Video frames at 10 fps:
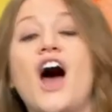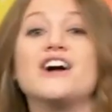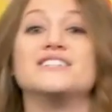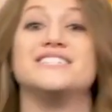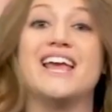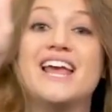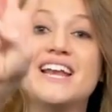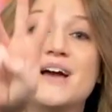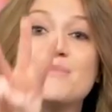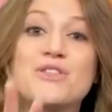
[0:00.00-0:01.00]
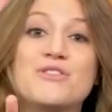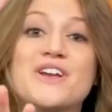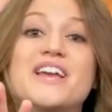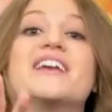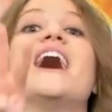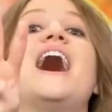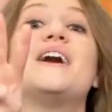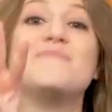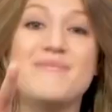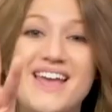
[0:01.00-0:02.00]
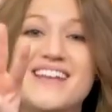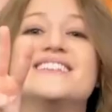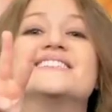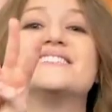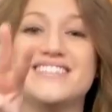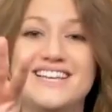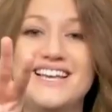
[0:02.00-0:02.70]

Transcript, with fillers: On day number three, God made the sea.